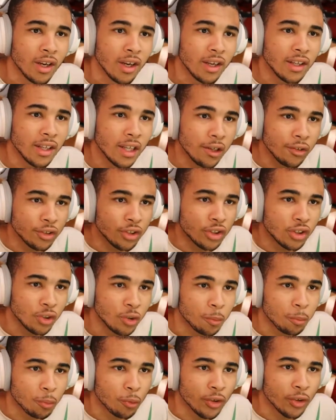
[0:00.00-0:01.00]
and that was
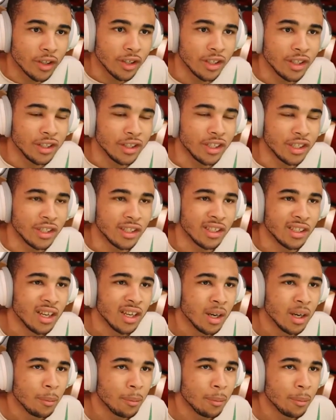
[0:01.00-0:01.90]
super easy.